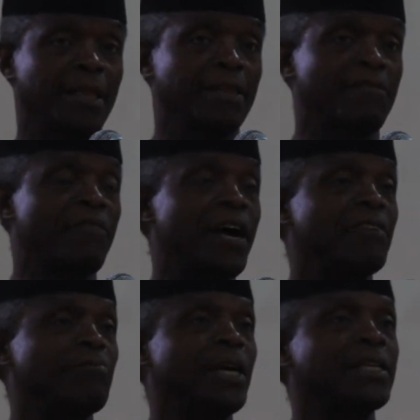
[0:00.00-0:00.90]
The
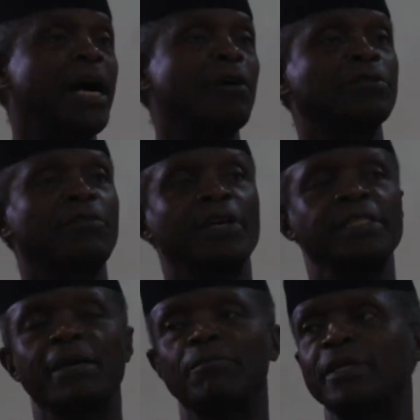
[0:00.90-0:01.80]
five-man House of
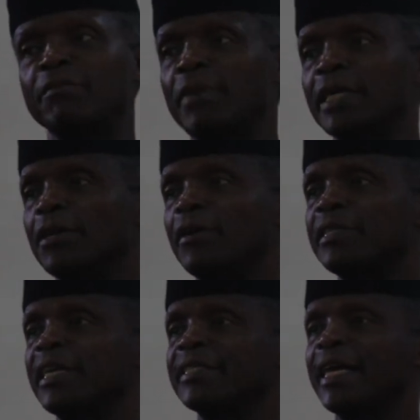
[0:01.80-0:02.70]
Assembly met
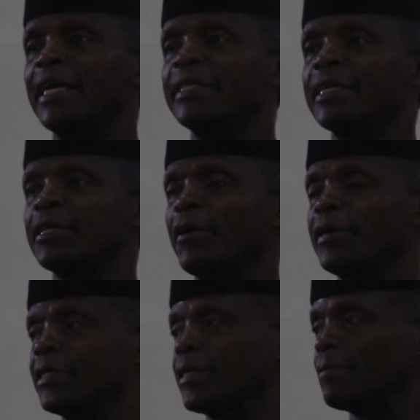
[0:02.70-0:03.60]
under tight
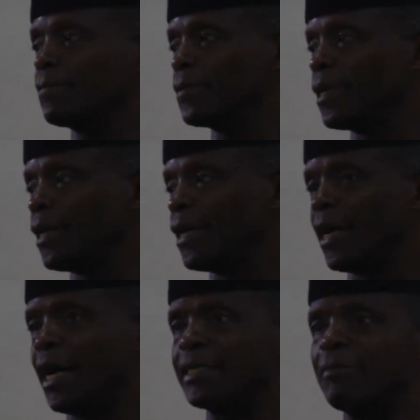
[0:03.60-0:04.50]
security
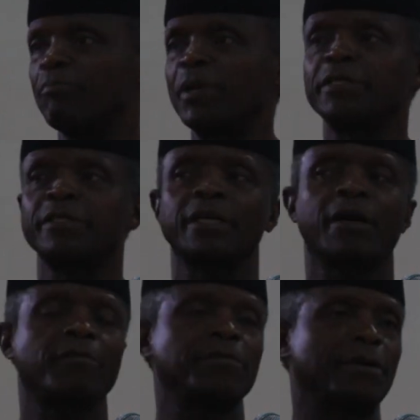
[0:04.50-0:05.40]
and impeached the
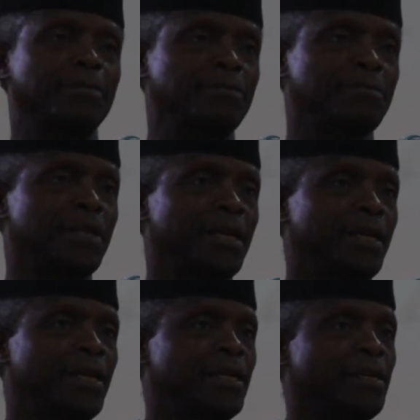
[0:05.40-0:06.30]
governor.
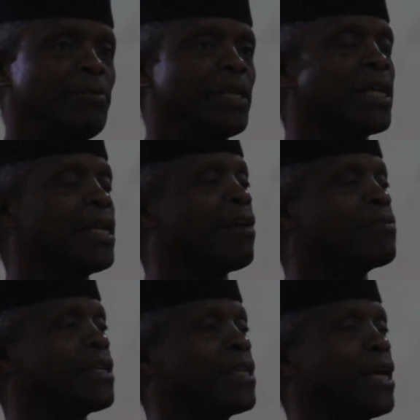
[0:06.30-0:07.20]
Immediately
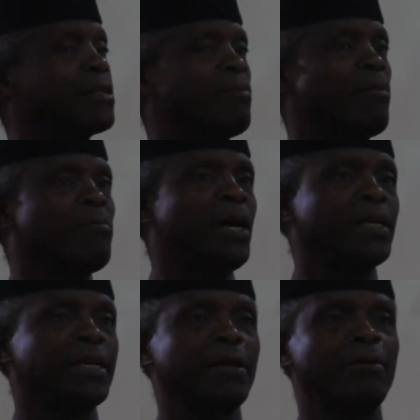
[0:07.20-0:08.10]
after that,
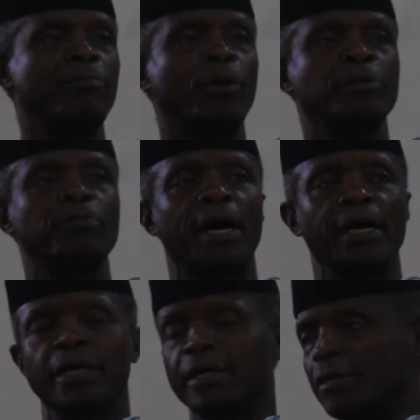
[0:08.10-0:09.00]
Michael
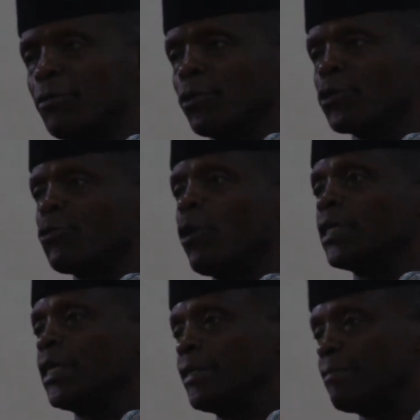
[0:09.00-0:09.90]
Botmang was
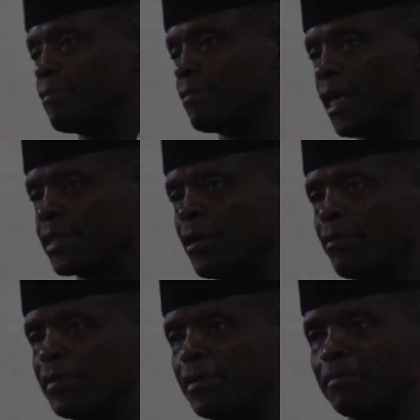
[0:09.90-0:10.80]
sworn in as
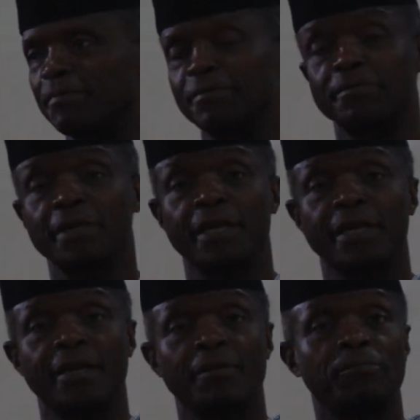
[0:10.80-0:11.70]
governor.
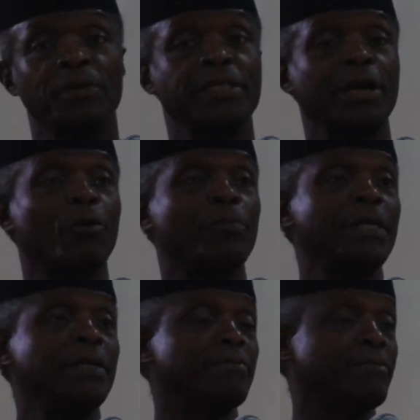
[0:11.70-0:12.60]
Peter
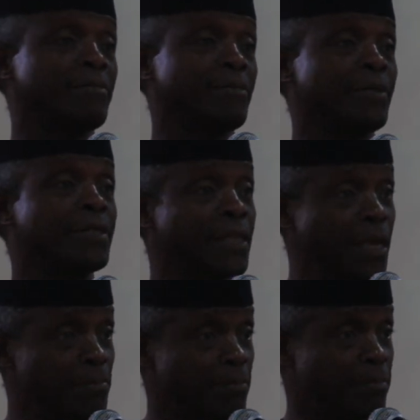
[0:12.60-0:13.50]
Obi, the
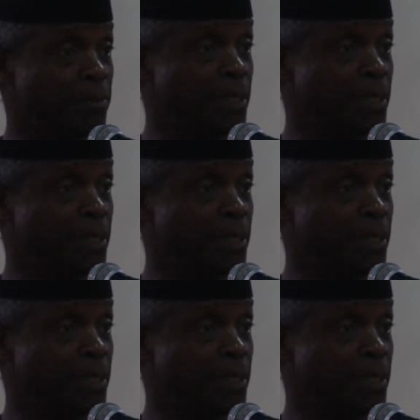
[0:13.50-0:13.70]
same